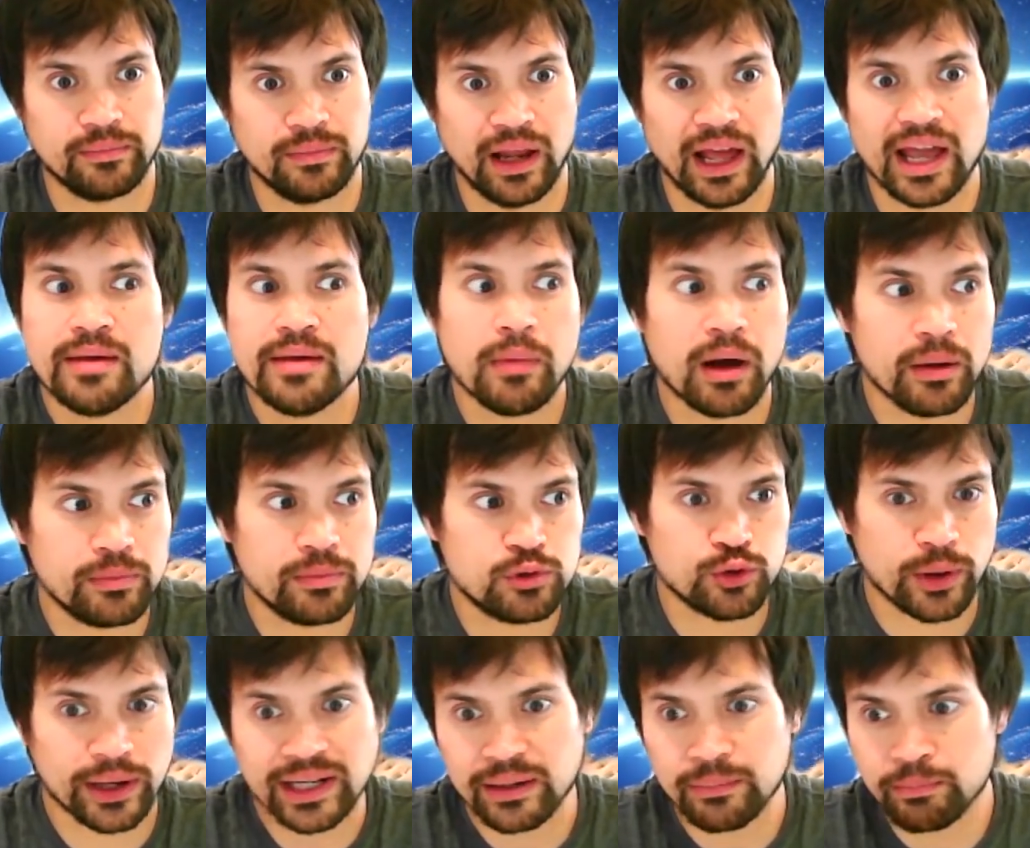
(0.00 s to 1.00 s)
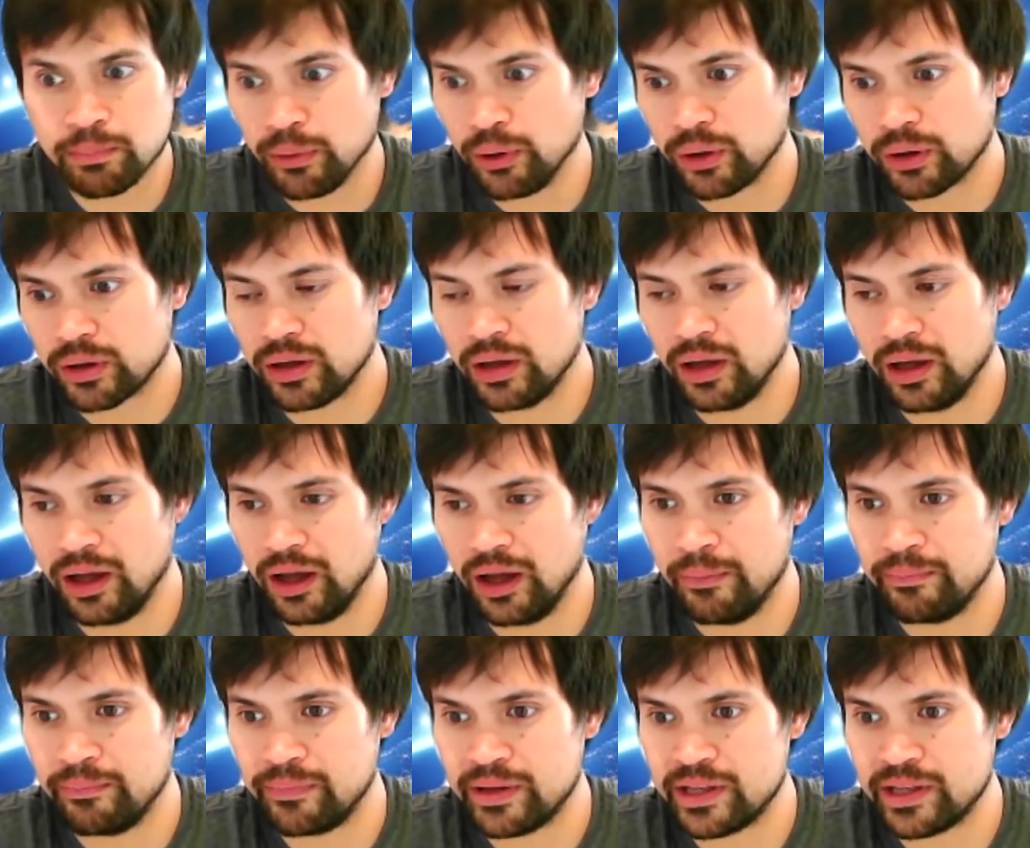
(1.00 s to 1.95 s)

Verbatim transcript: Like in my trading book, um,